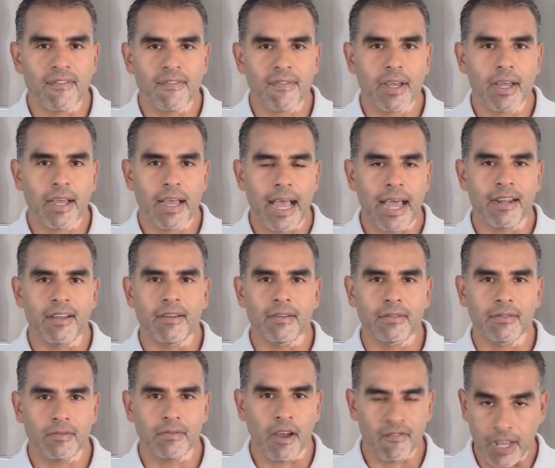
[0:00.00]
have had
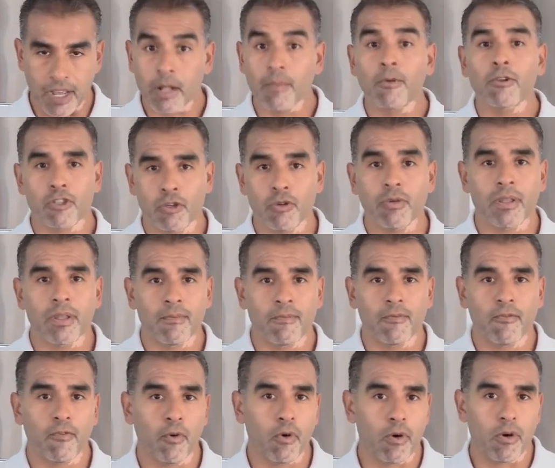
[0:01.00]
available to
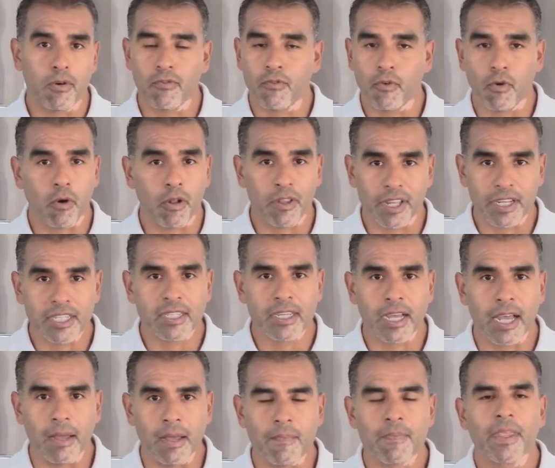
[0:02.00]
them for all this
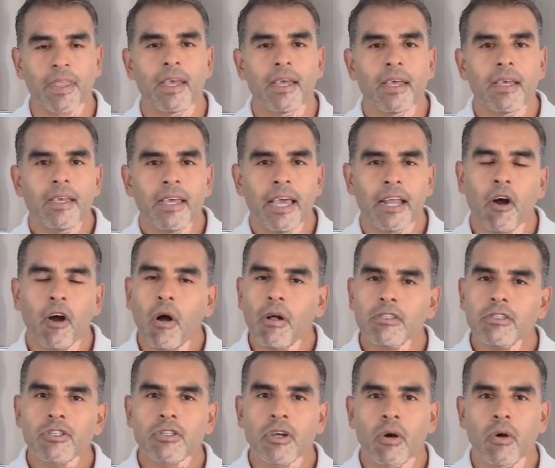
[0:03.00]
time. And
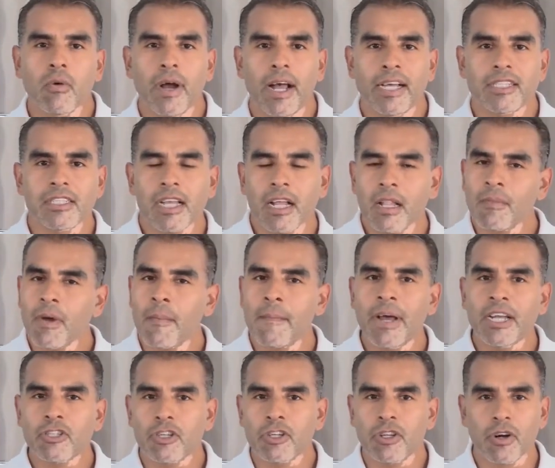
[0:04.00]
also, as Telma
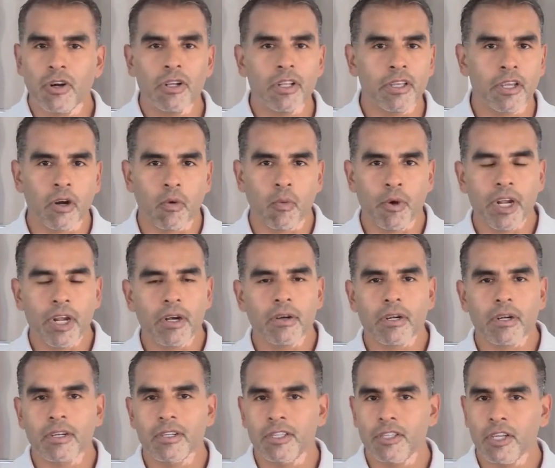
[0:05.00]
mentioned earlier, we
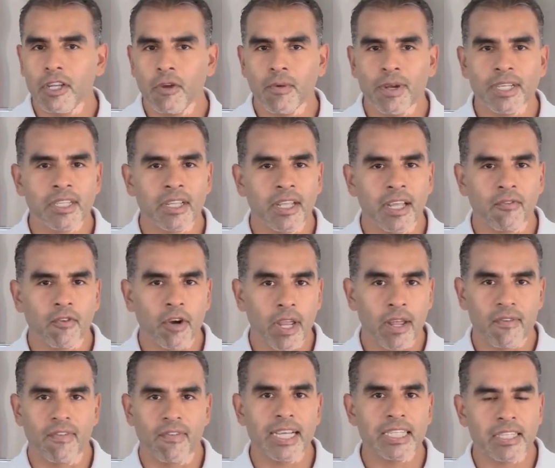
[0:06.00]
are continuously
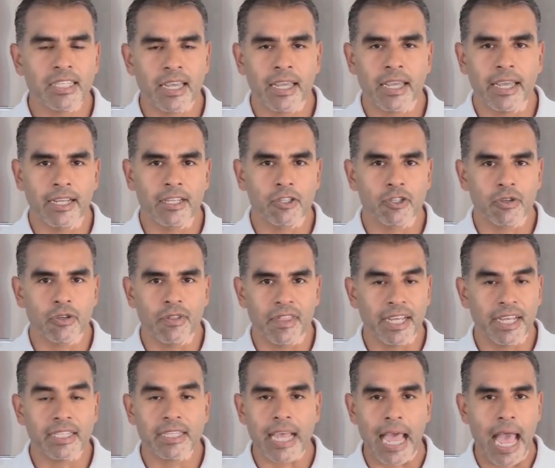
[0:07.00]
reinvesting into
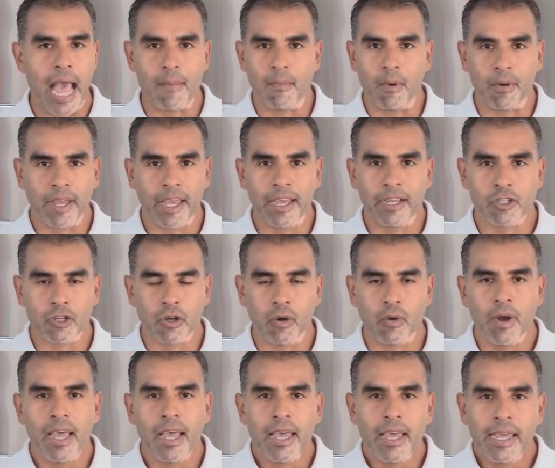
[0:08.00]
this app, okay?
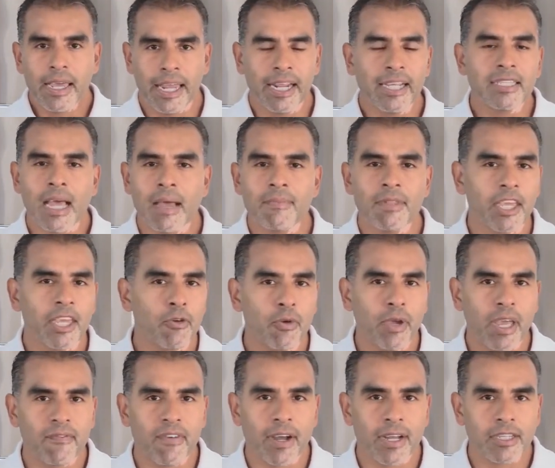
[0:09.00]
So anytime that
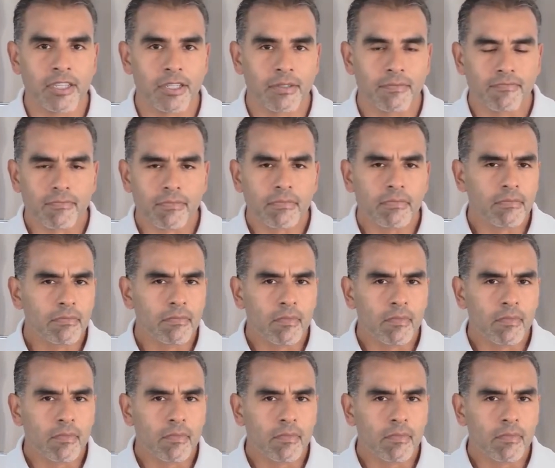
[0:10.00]
you give us